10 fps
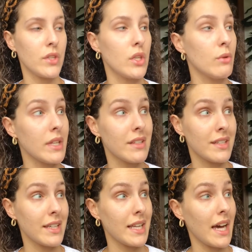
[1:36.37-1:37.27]
I need
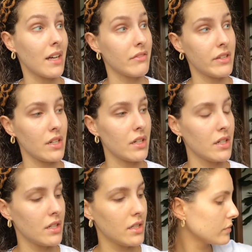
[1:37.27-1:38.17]
to get out of here.
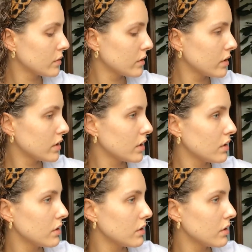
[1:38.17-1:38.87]
No.